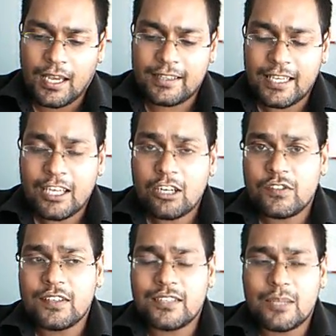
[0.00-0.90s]
At the end
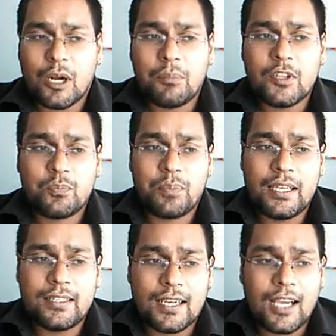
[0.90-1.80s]
of this, they probably
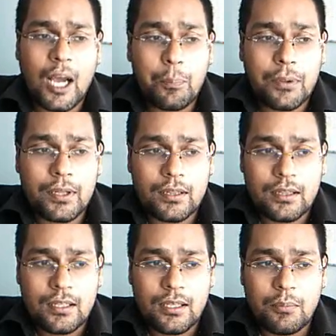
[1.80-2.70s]
spent a
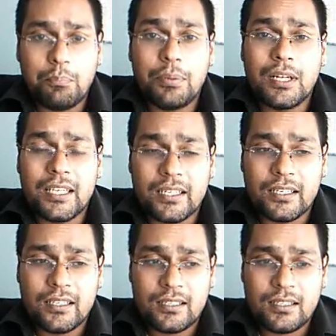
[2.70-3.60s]
couple
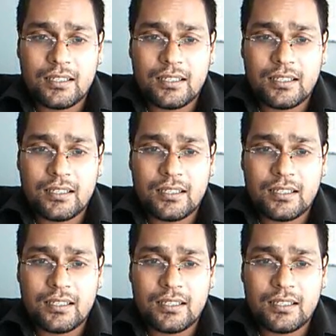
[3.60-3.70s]
billion